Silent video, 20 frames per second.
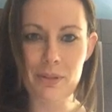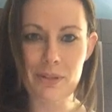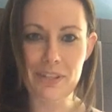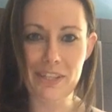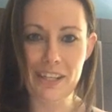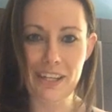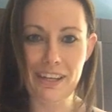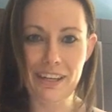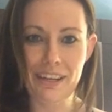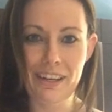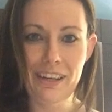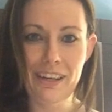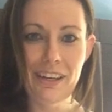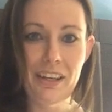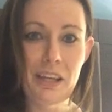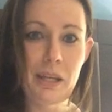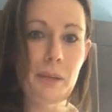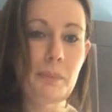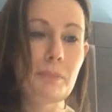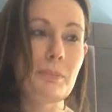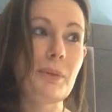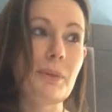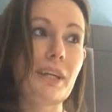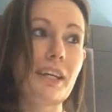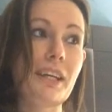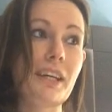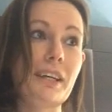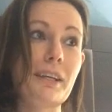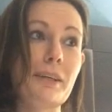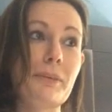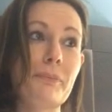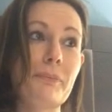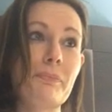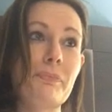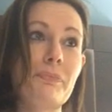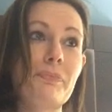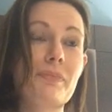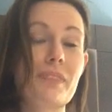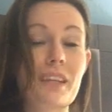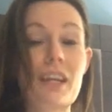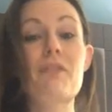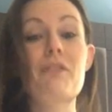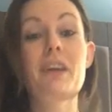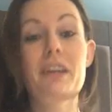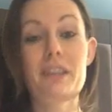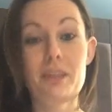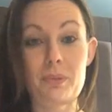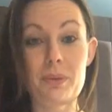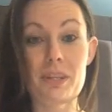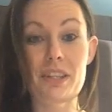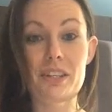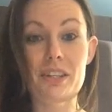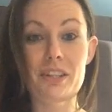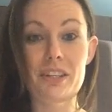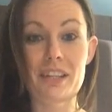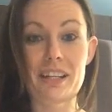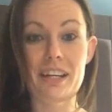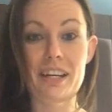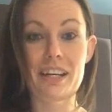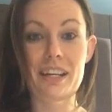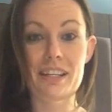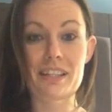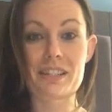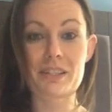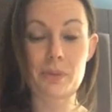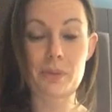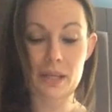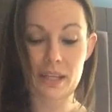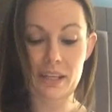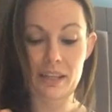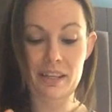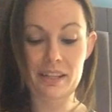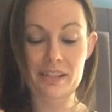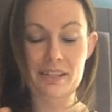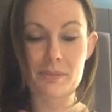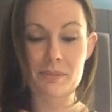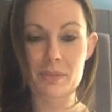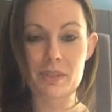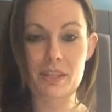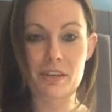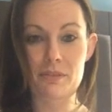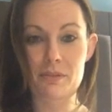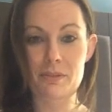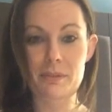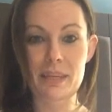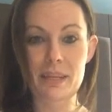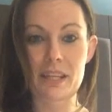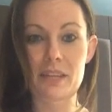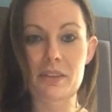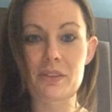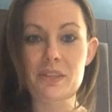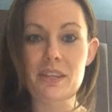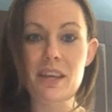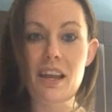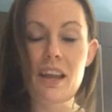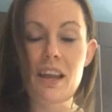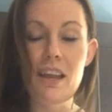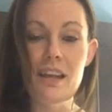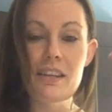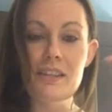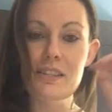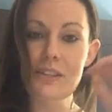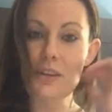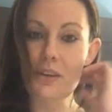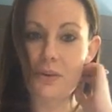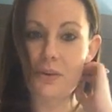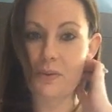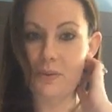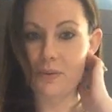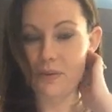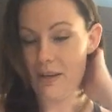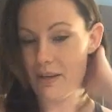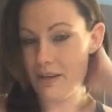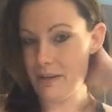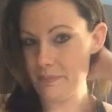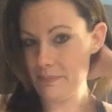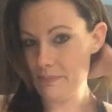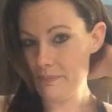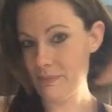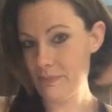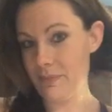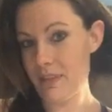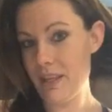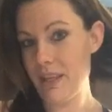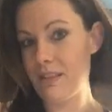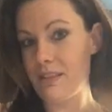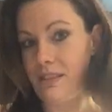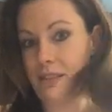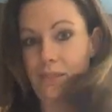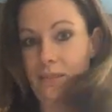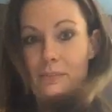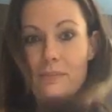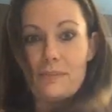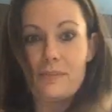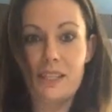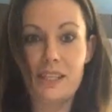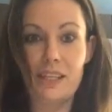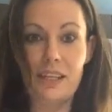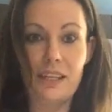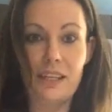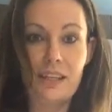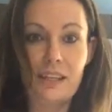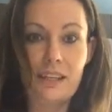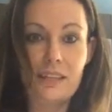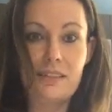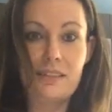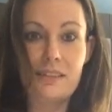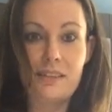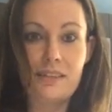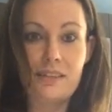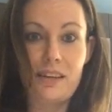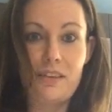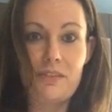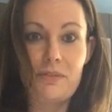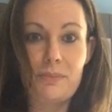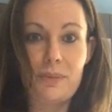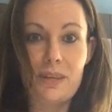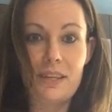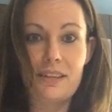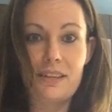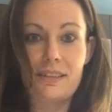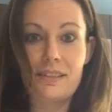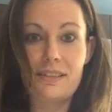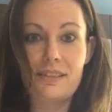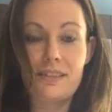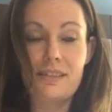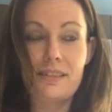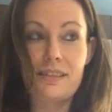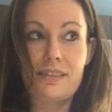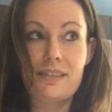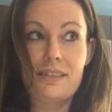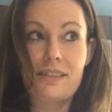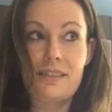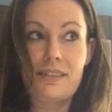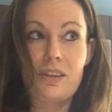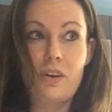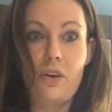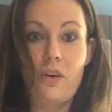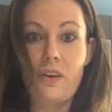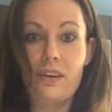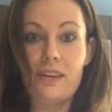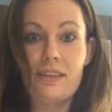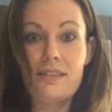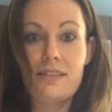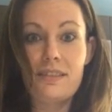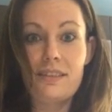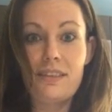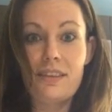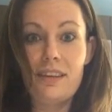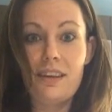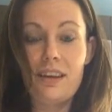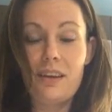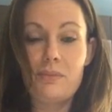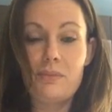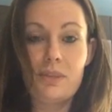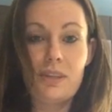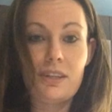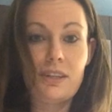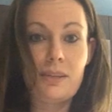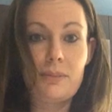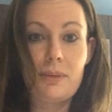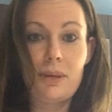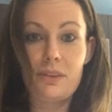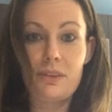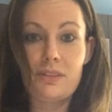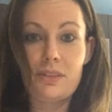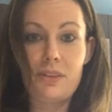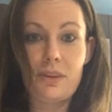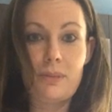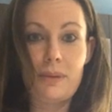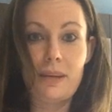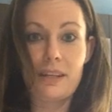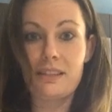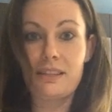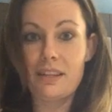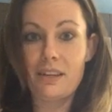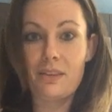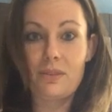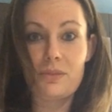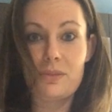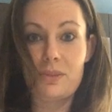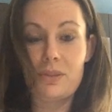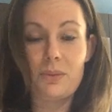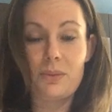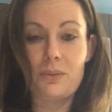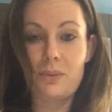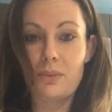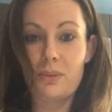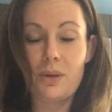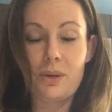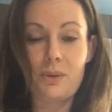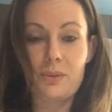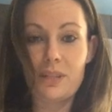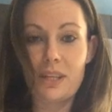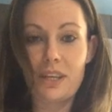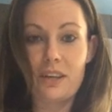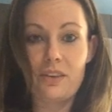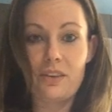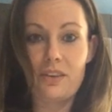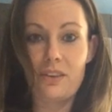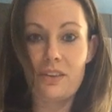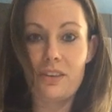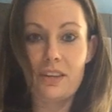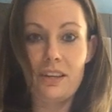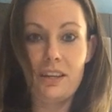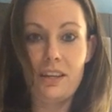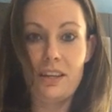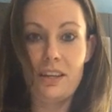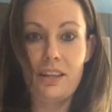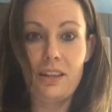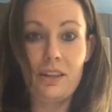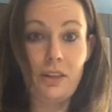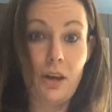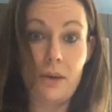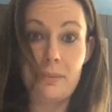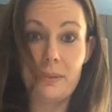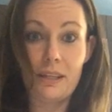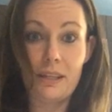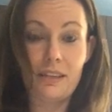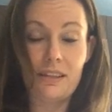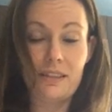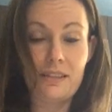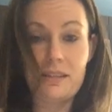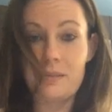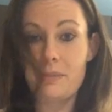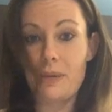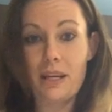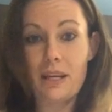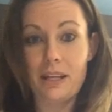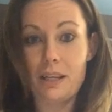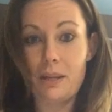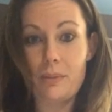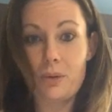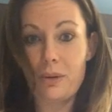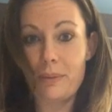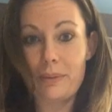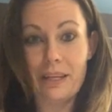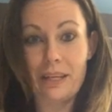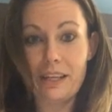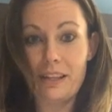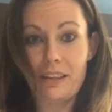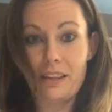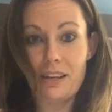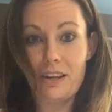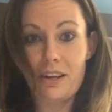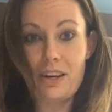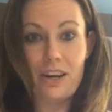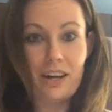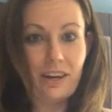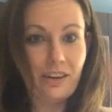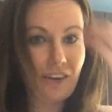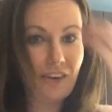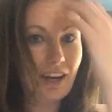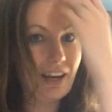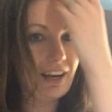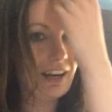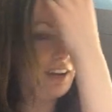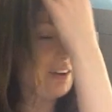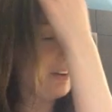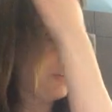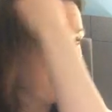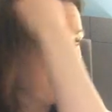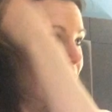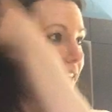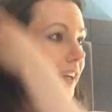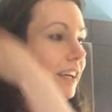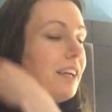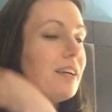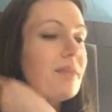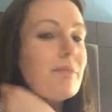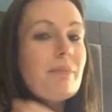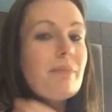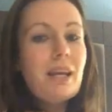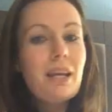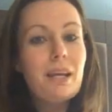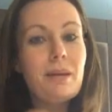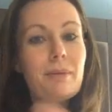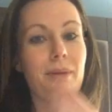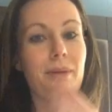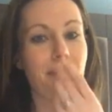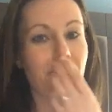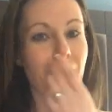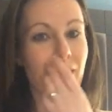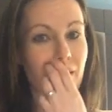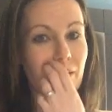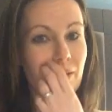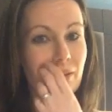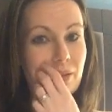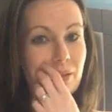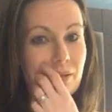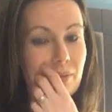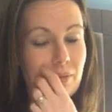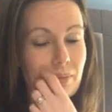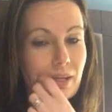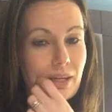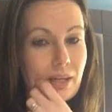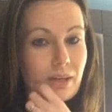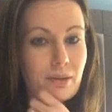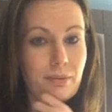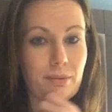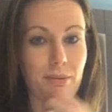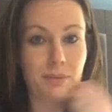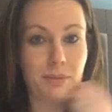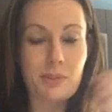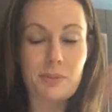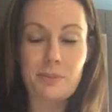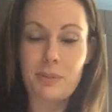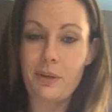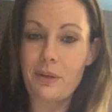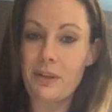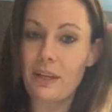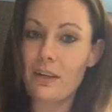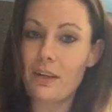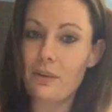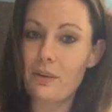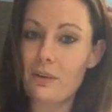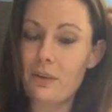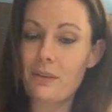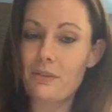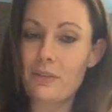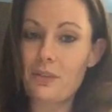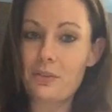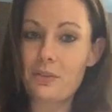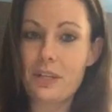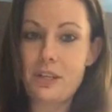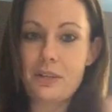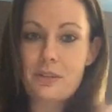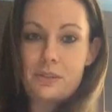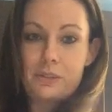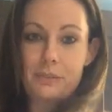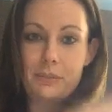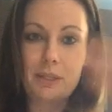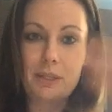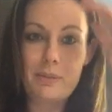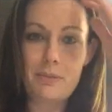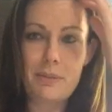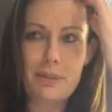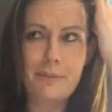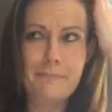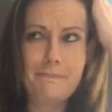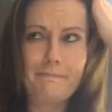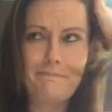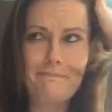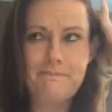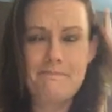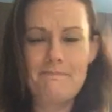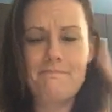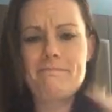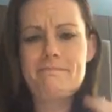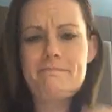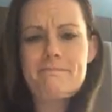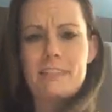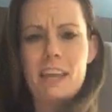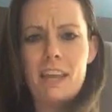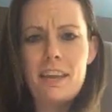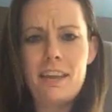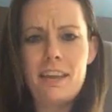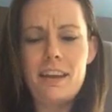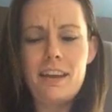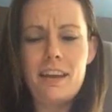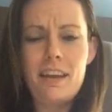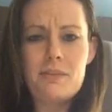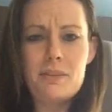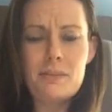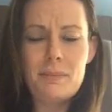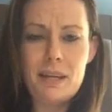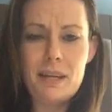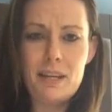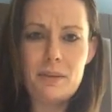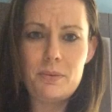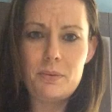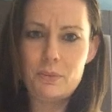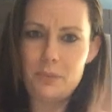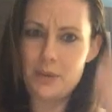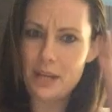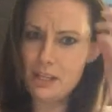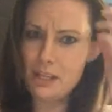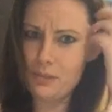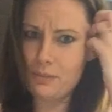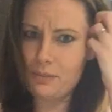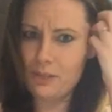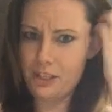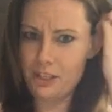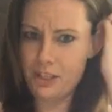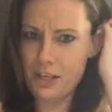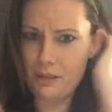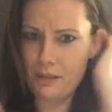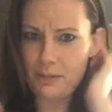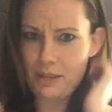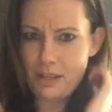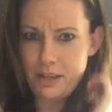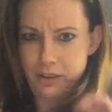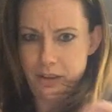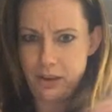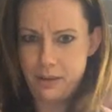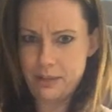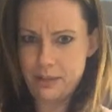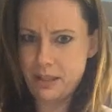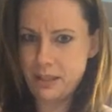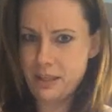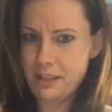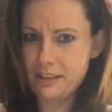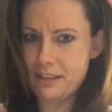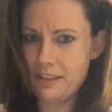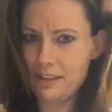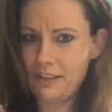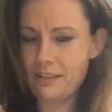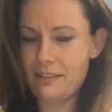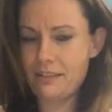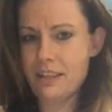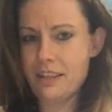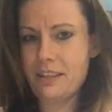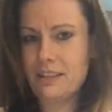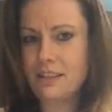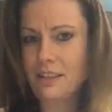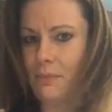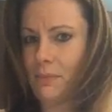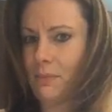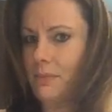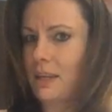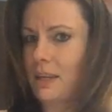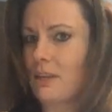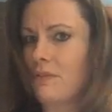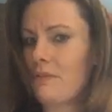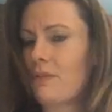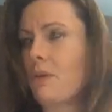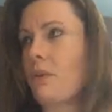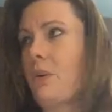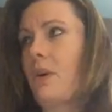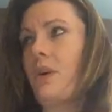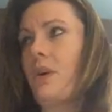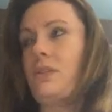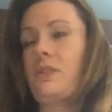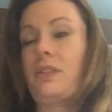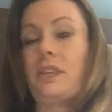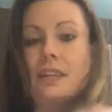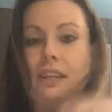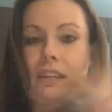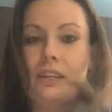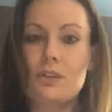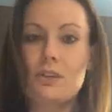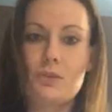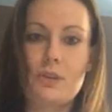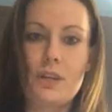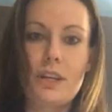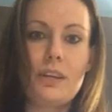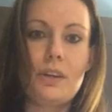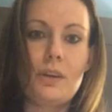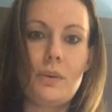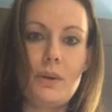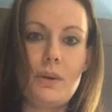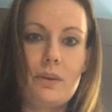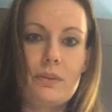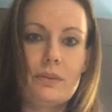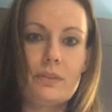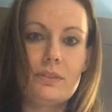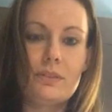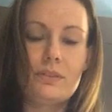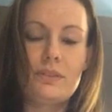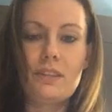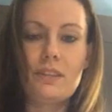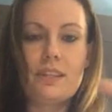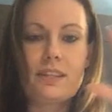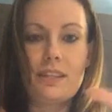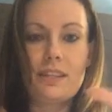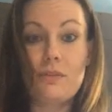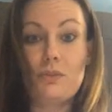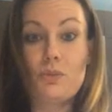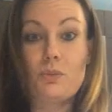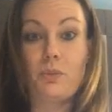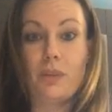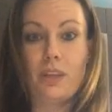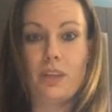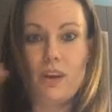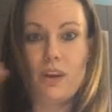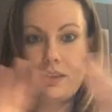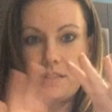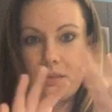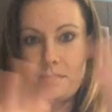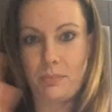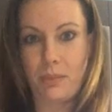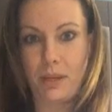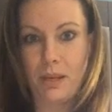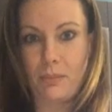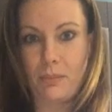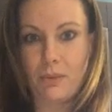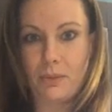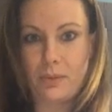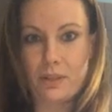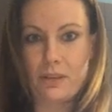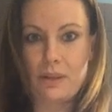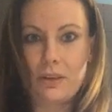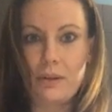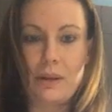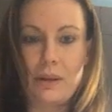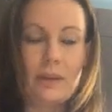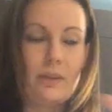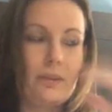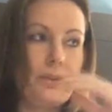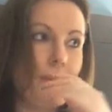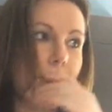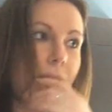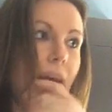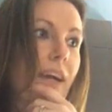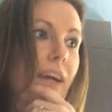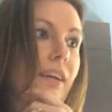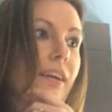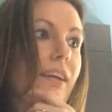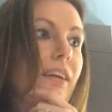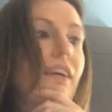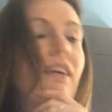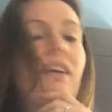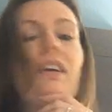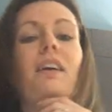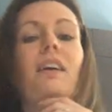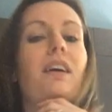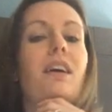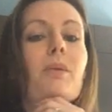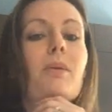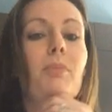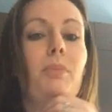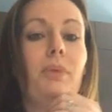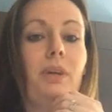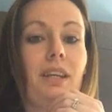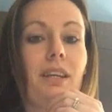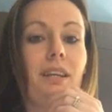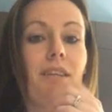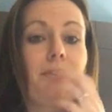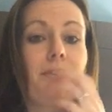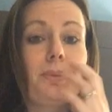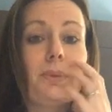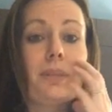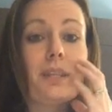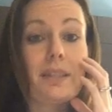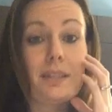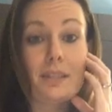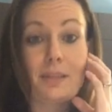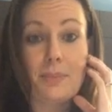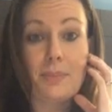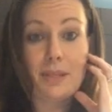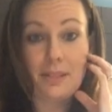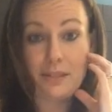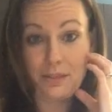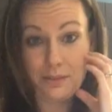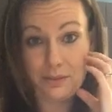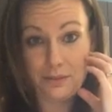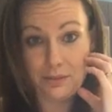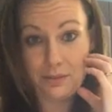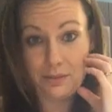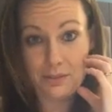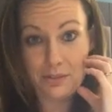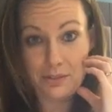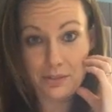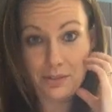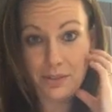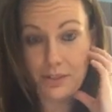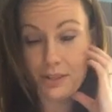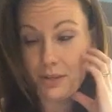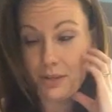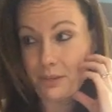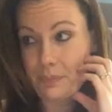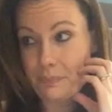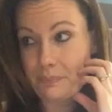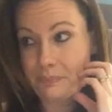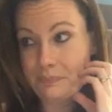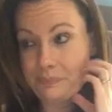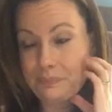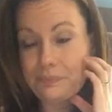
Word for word: person, but uh, I finally went there tonight so I could get some stuff for my nails. So, um, and some tea and stuff because honestly, I'm not about to go back down to the hotel lobby and spend any more money there right now. Maybe later this week or tomorrow night I'll go have a drink or something, but spent way too much time in that lobby lately, like, because I've been making phone calls, like, get a drink and go out, because I have this really awesome bamboo area out in the back. But it's really expensive. So,